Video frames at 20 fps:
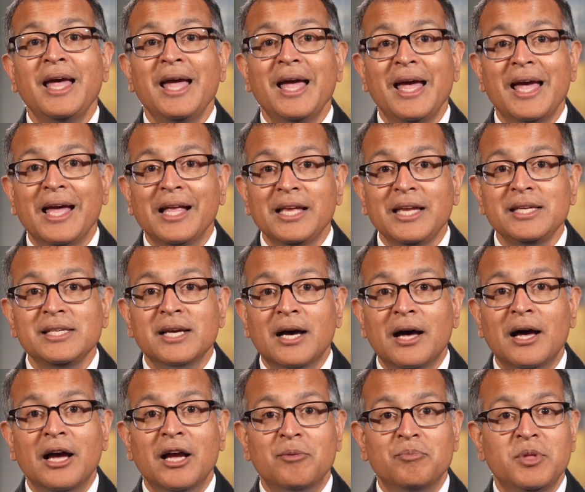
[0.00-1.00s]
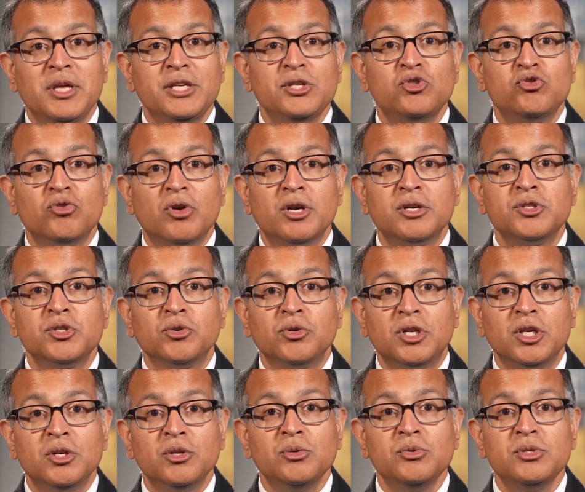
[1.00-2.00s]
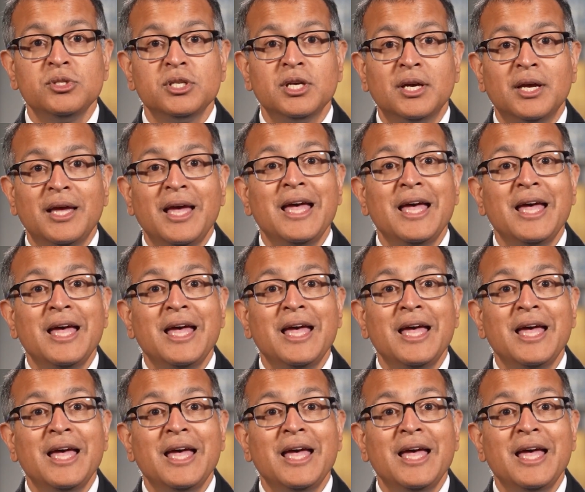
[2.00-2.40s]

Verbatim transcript: any time these drugs are used,